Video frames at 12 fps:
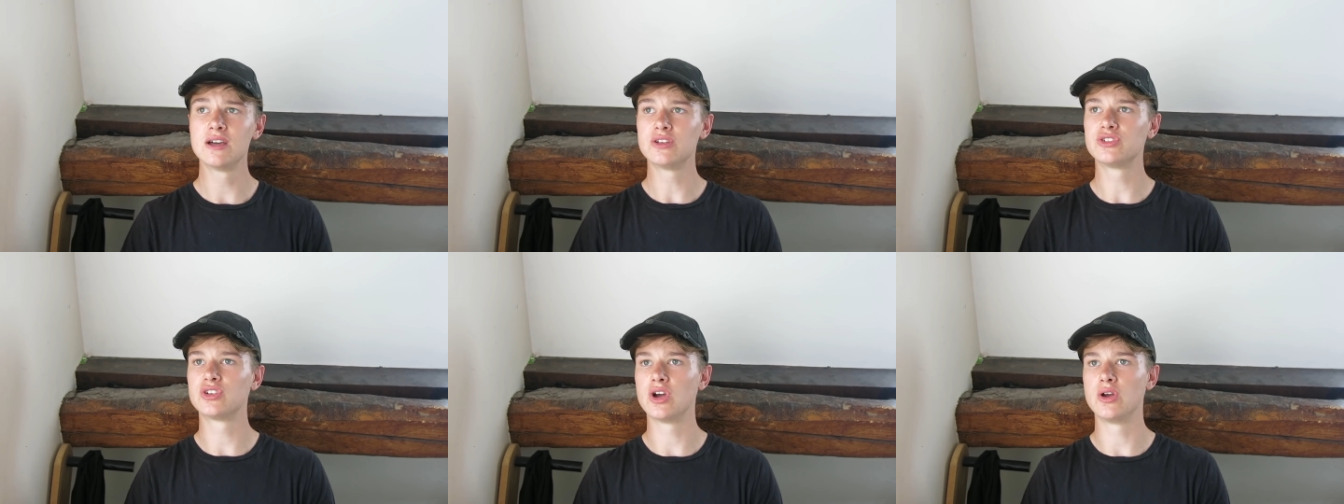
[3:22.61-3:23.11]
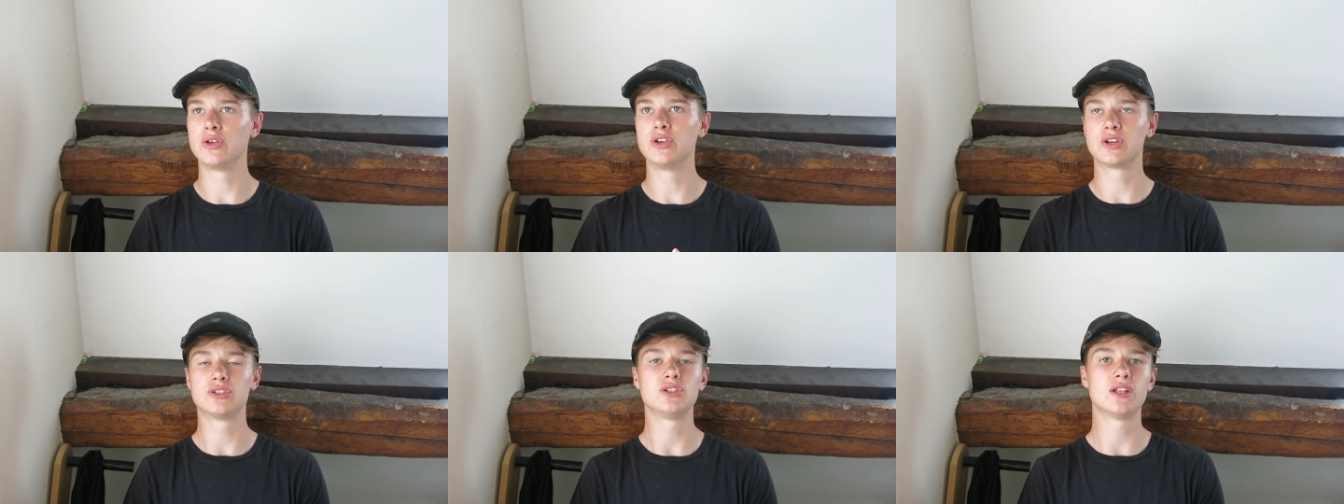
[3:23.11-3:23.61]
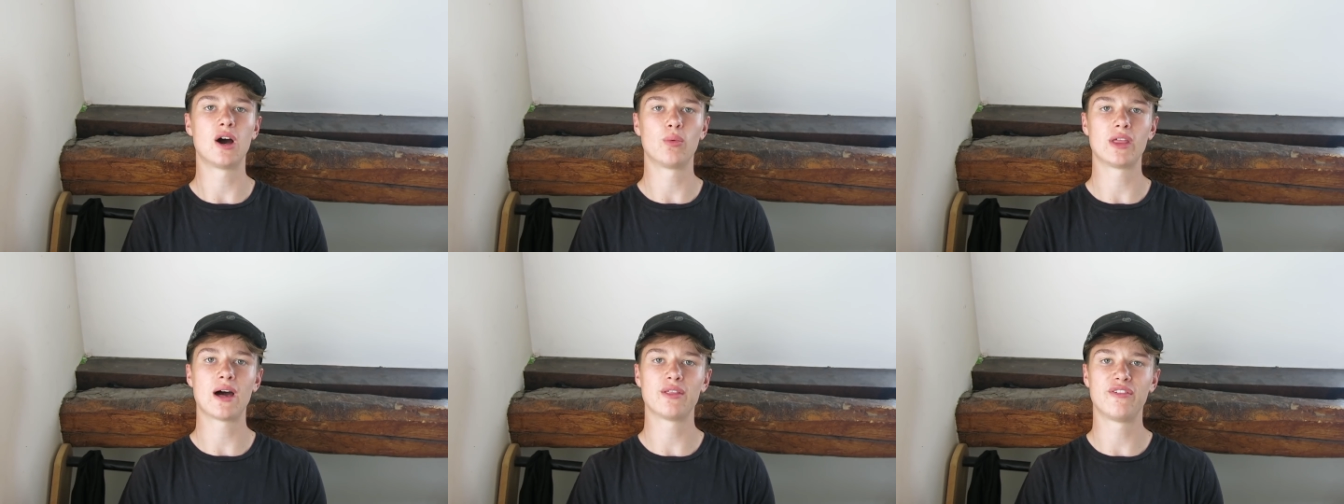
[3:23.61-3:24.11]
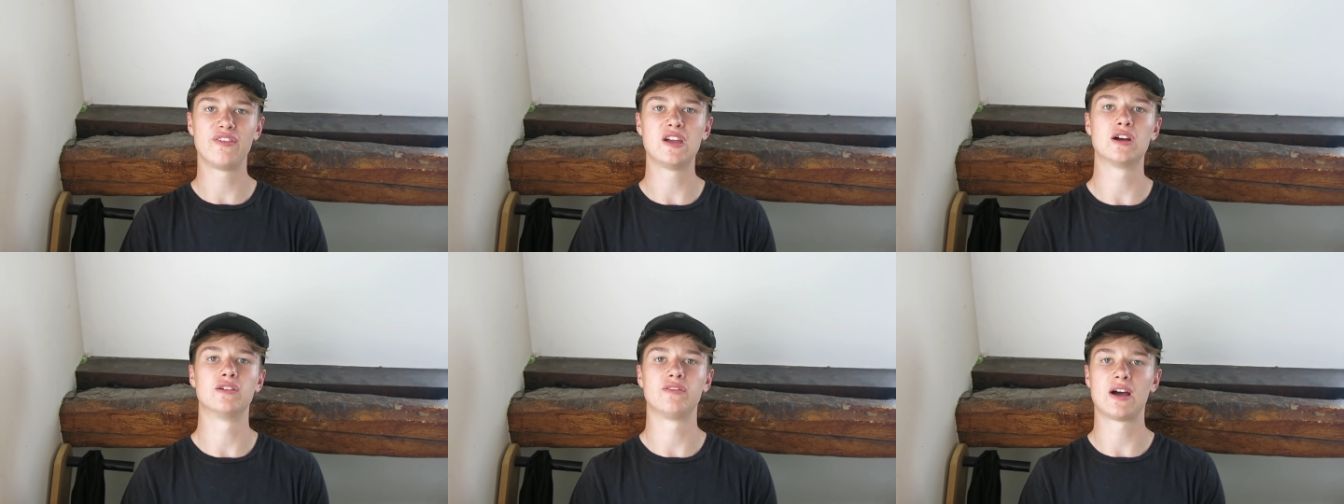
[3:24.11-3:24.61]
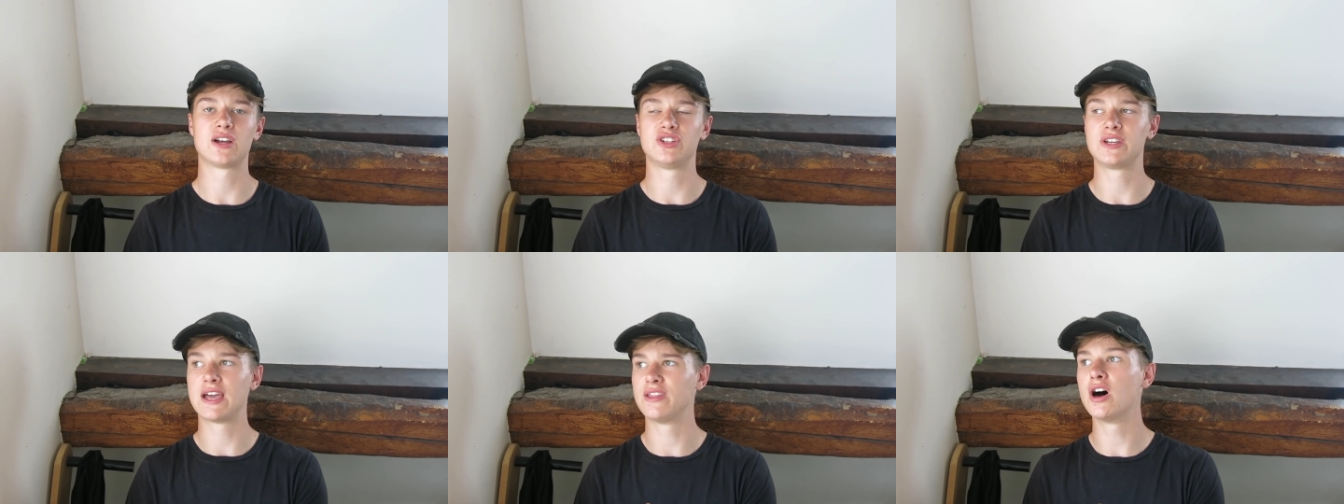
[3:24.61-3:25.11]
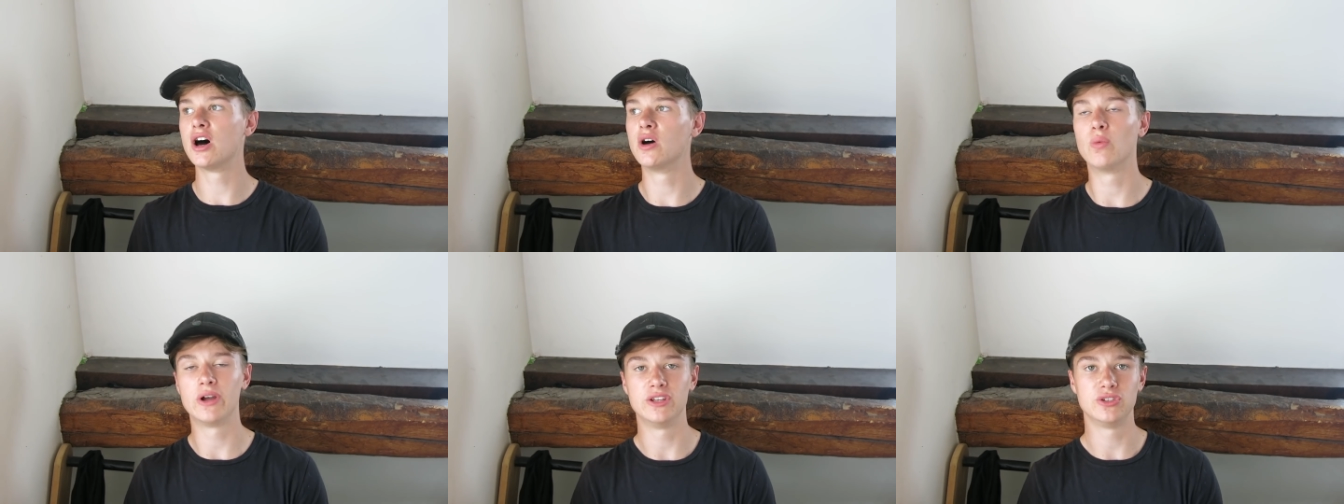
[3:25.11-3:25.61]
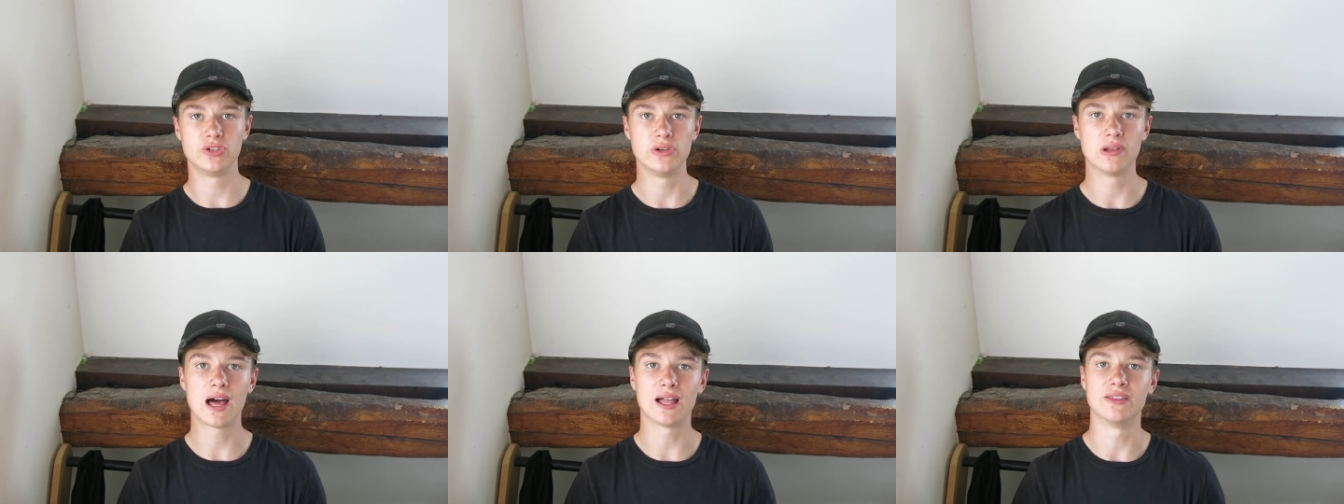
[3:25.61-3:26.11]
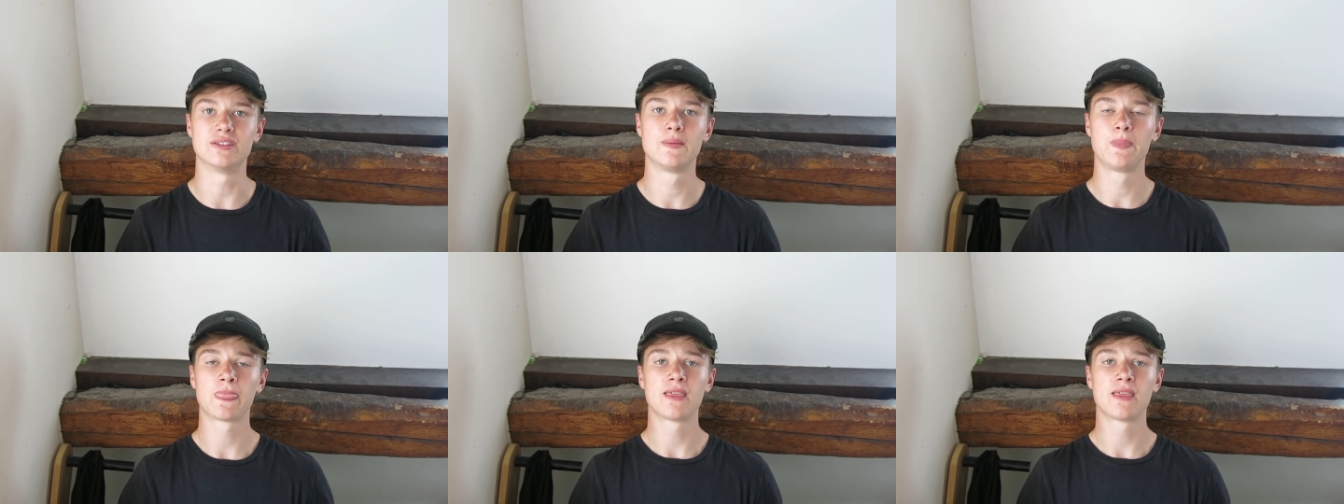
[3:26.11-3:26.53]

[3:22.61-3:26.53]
So you could do that without the fear of actually getting hurt when you do land.